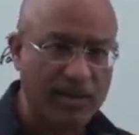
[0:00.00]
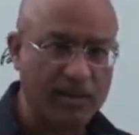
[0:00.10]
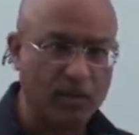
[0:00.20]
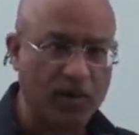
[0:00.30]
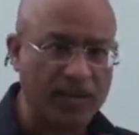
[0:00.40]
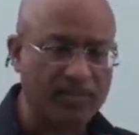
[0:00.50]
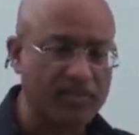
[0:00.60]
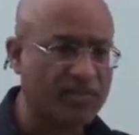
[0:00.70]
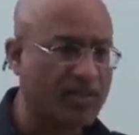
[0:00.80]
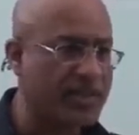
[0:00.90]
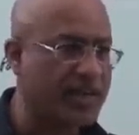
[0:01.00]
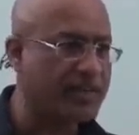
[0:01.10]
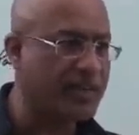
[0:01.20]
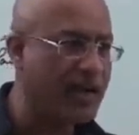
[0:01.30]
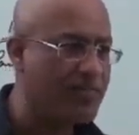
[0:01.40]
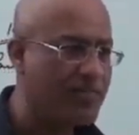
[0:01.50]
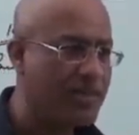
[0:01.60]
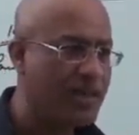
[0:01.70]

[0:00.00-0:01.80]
in the fasting state and in the